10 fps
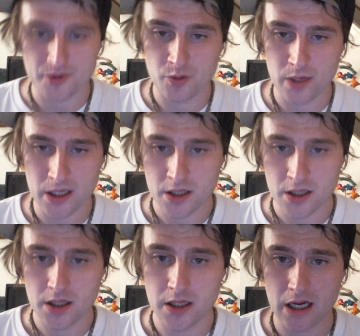between
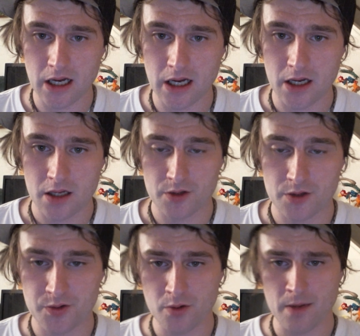the
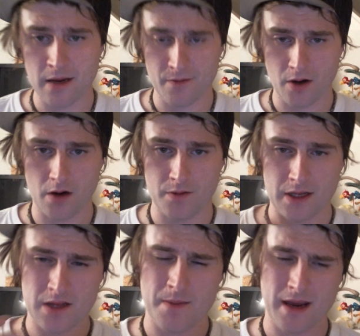2 men involved
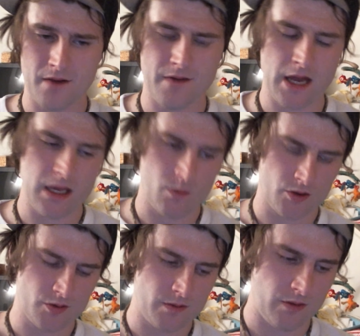in the main event,
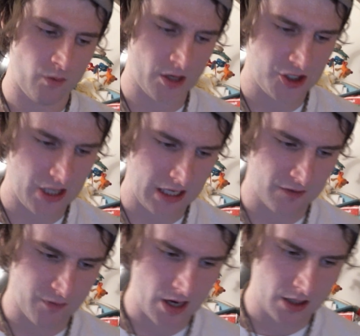which will be Rich
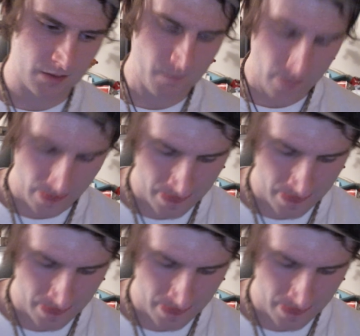Ace Franklin